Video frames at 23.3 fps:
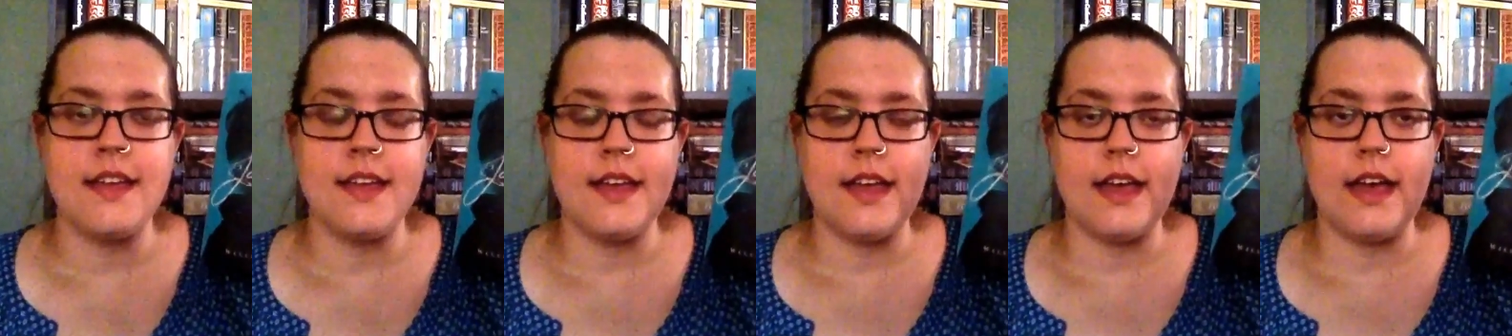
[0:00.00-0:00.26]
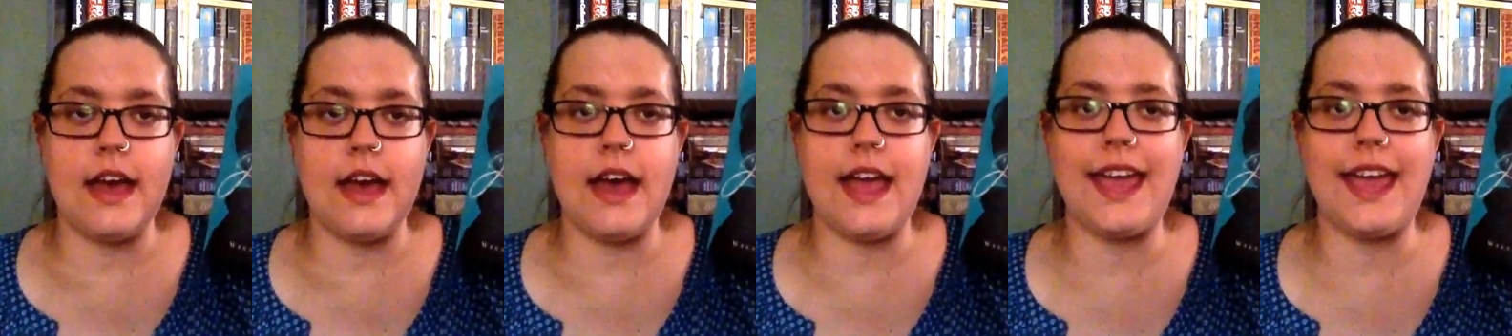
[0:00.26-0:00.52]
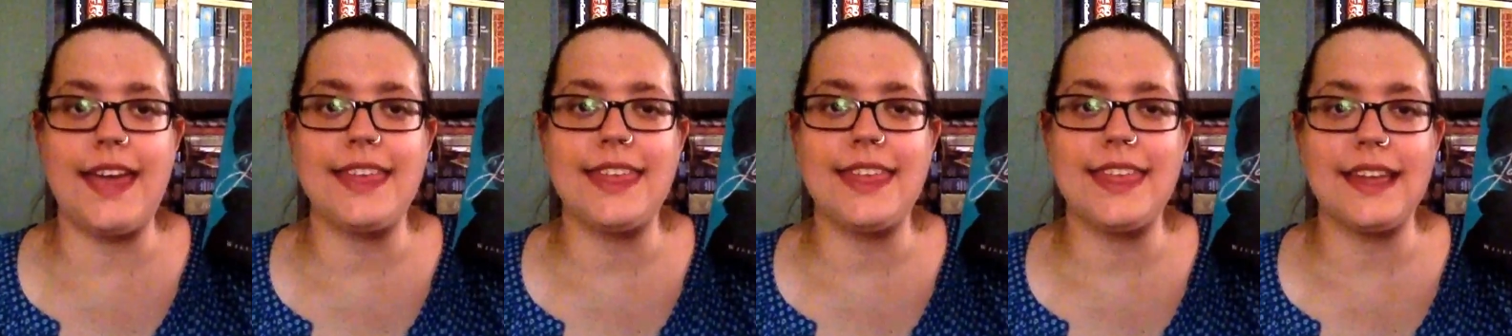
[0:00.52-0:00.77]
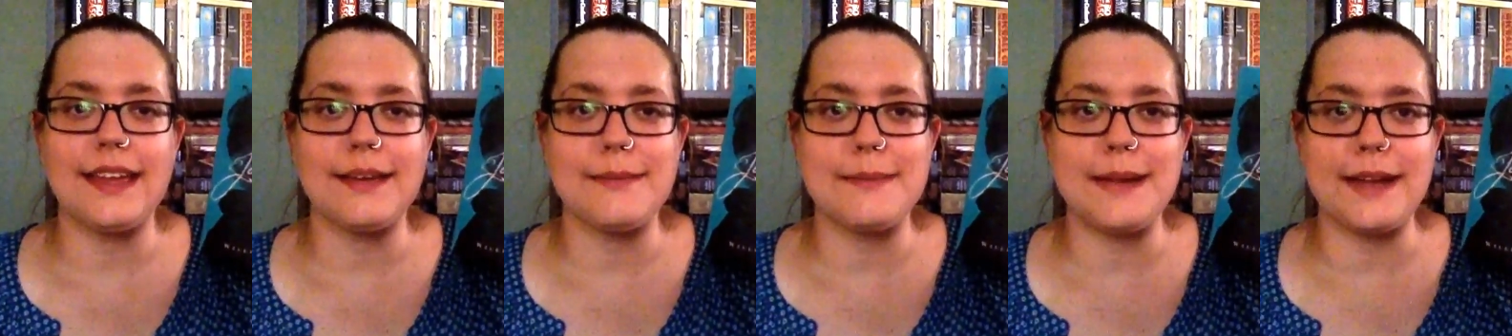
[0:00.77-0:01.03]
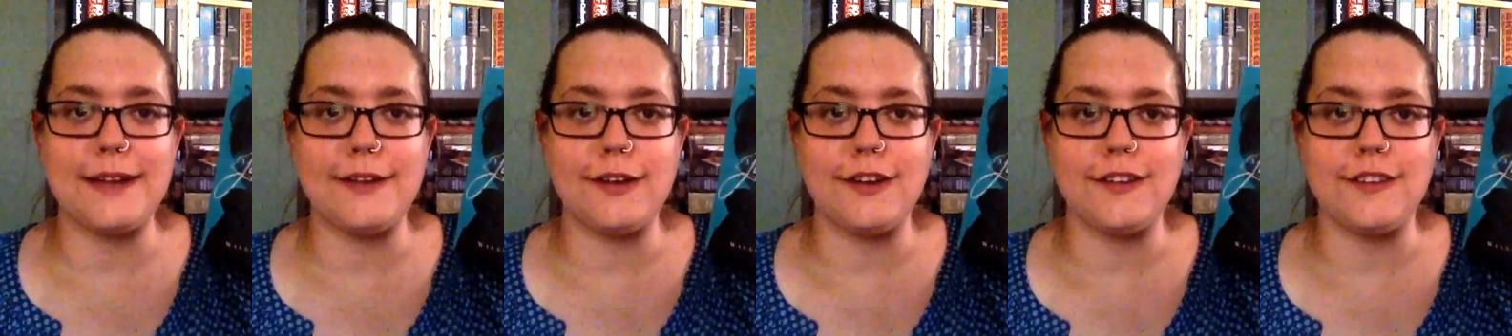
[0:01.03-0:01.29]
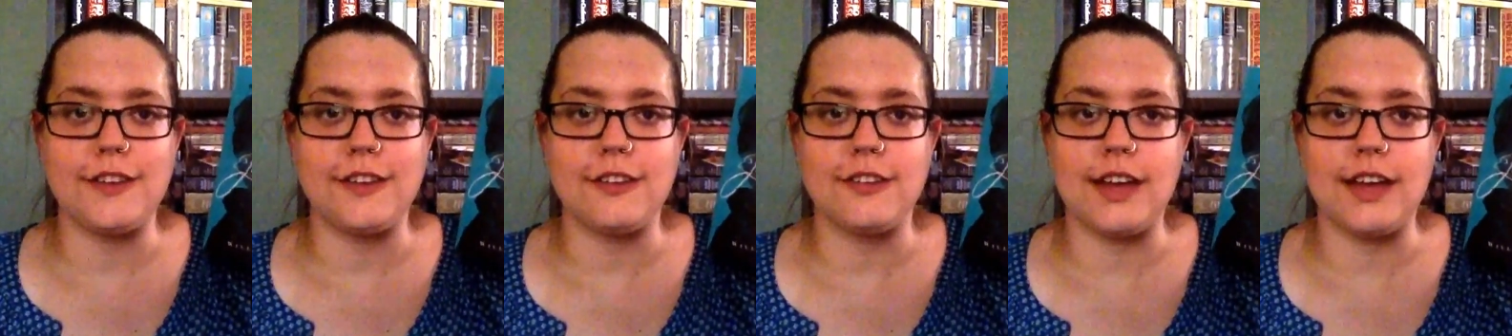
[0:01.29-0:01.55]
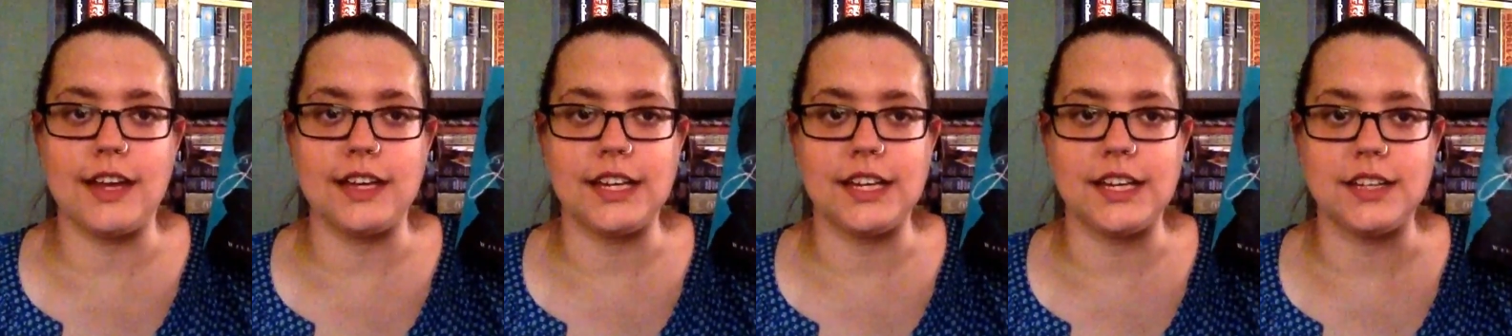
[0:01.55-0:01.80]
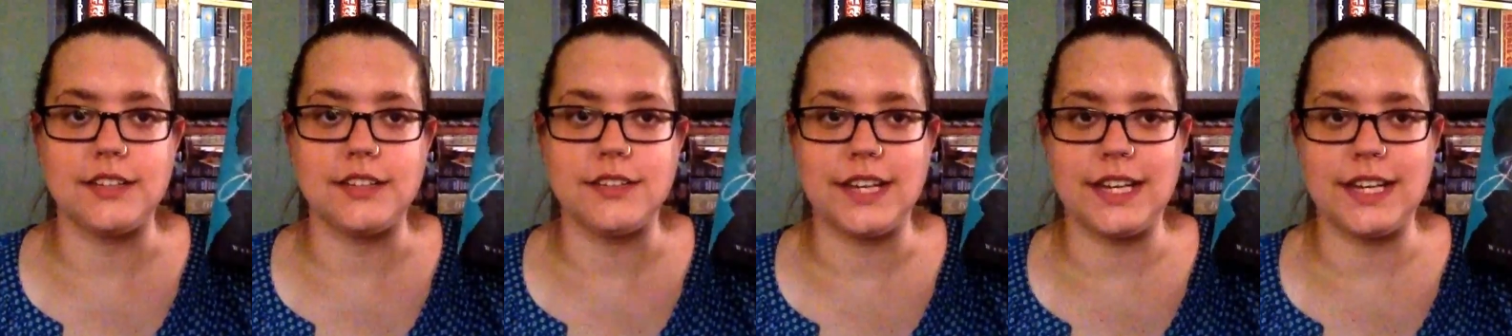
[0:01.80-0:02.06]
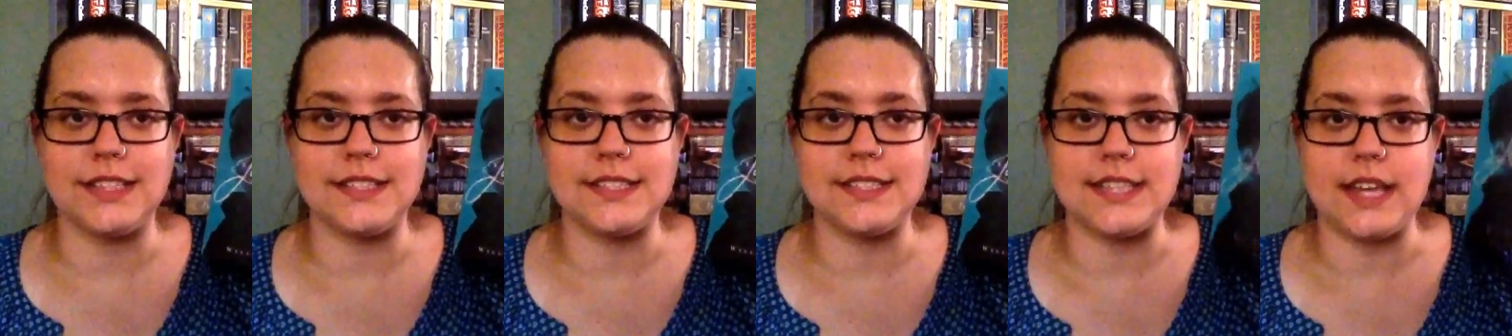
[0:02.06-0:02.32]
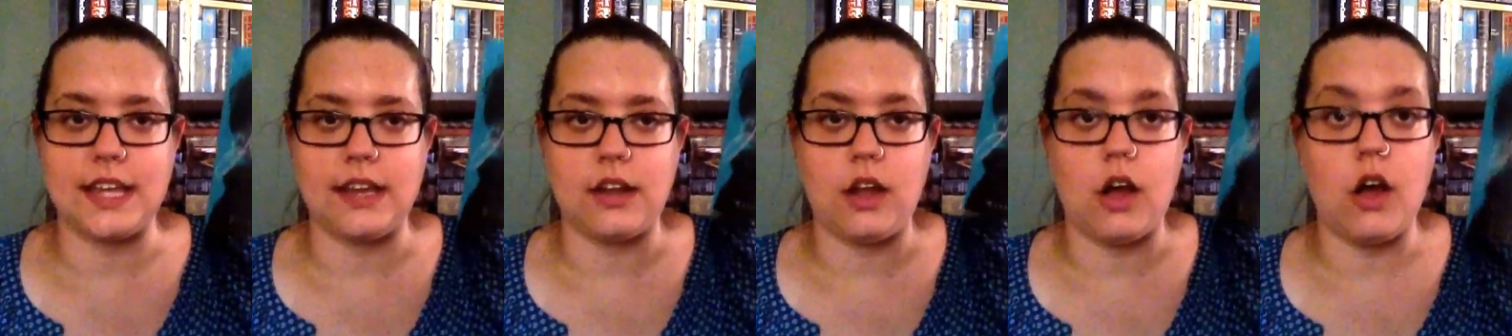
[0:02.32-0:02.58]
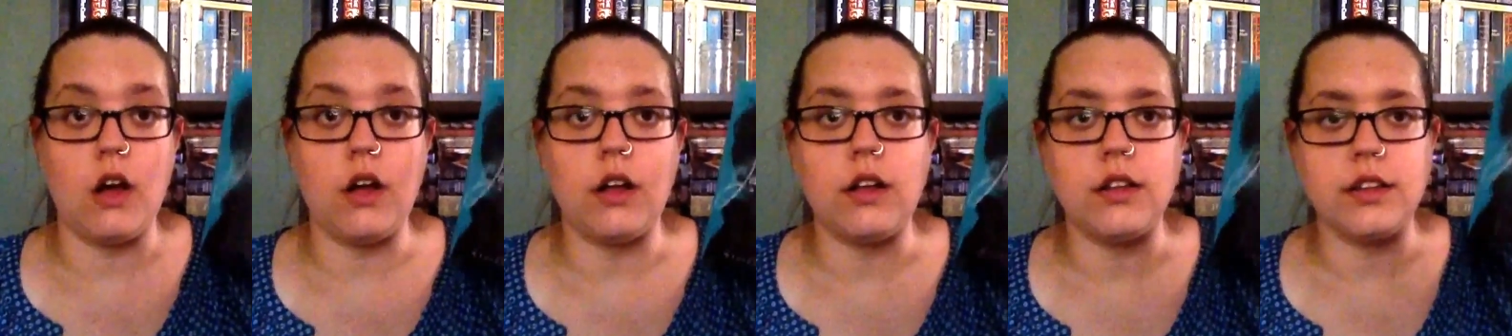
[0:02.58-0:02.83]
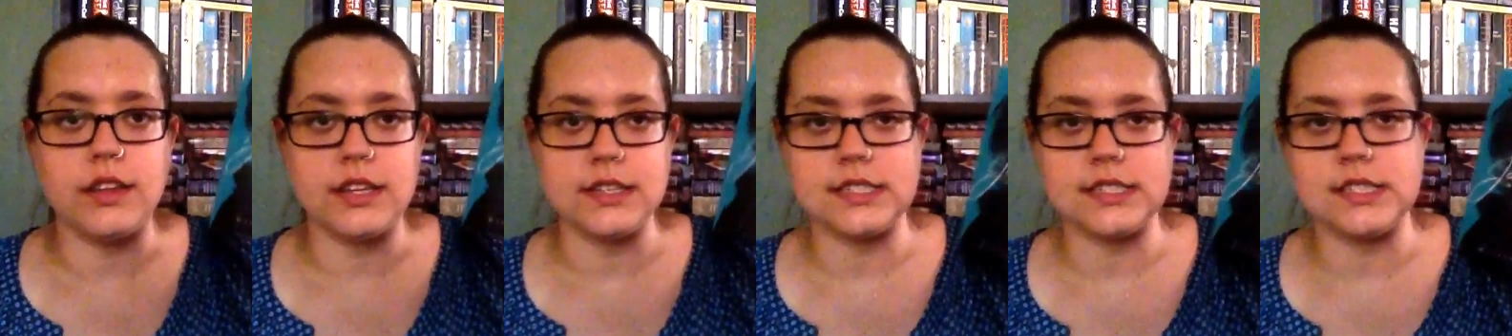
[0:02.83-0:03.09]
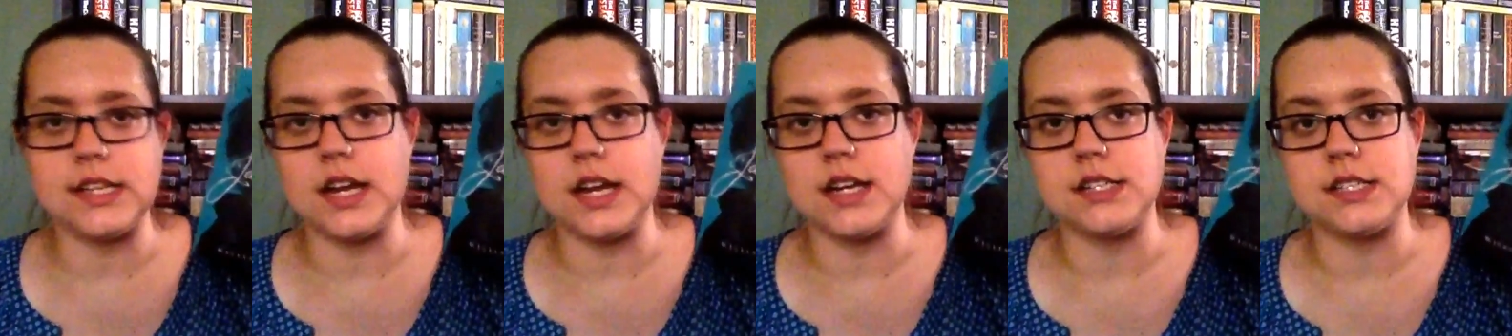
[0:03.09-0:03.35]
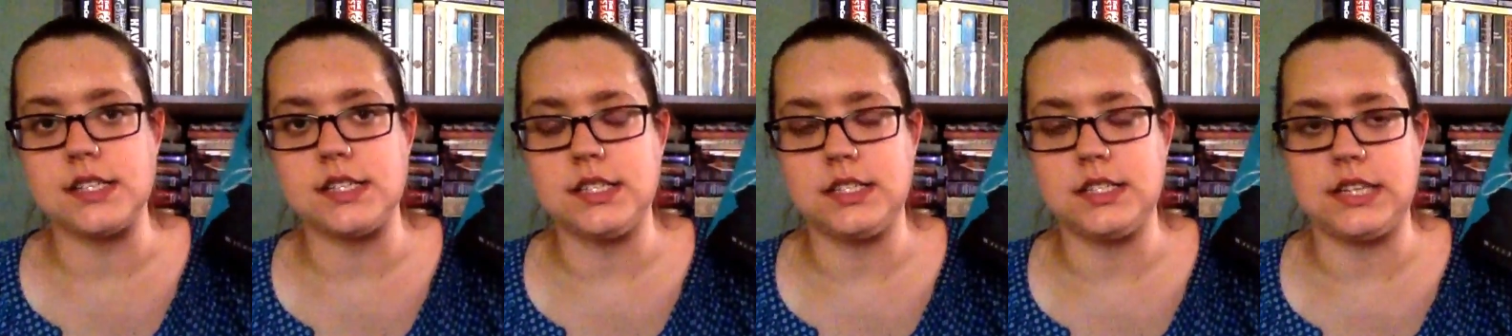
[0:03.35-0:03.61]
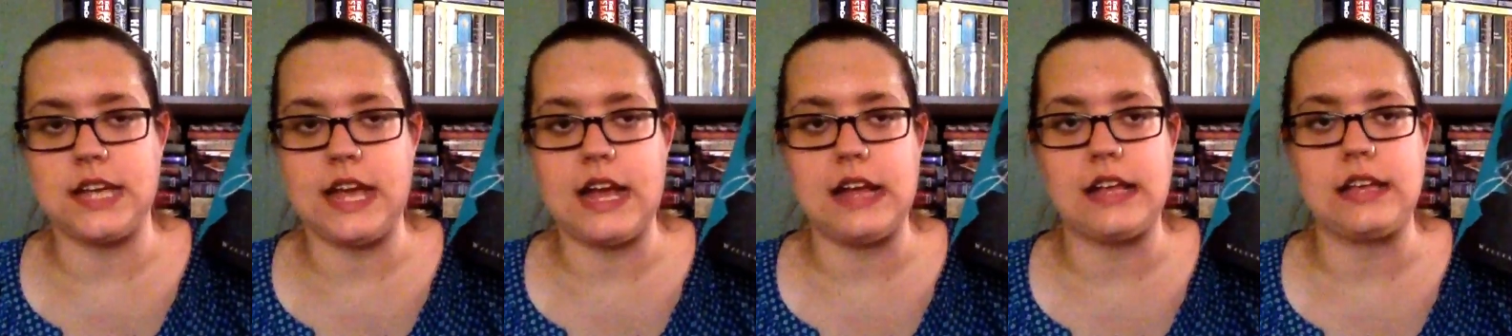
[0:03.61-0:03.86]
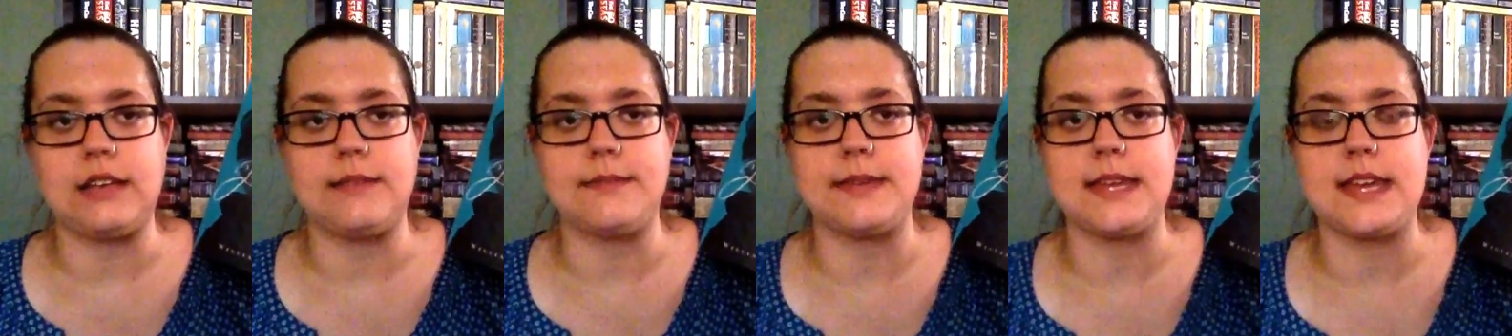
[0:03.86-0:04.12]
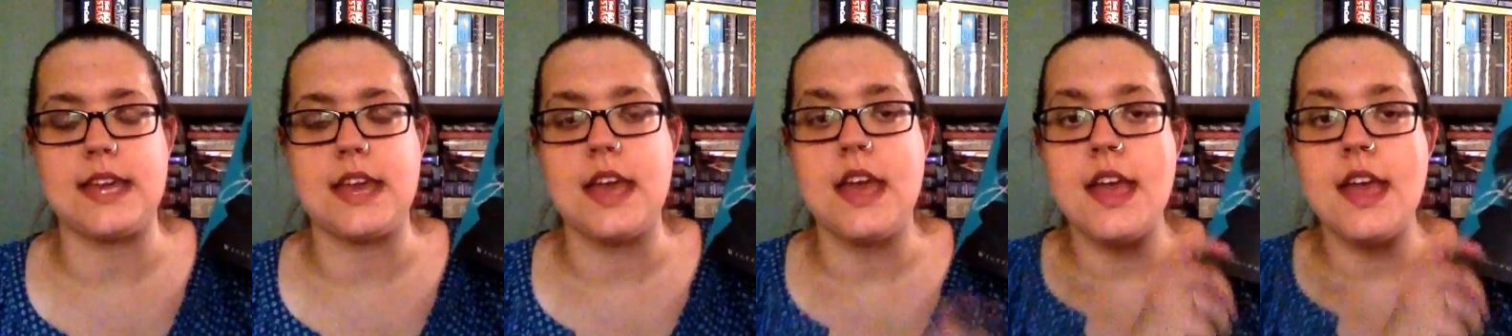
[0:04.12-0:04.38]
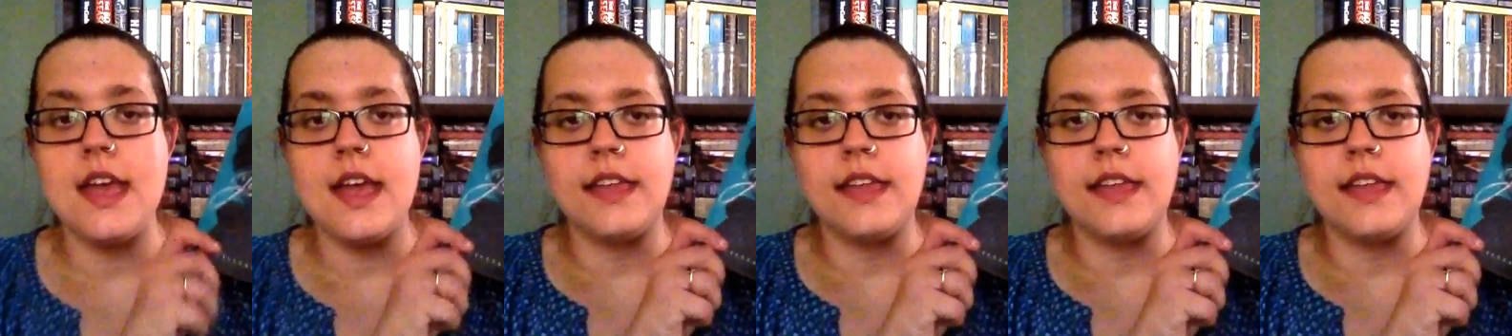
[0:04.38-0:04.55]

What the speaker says: I think my review on Goodreads said all the stars to Jackaby.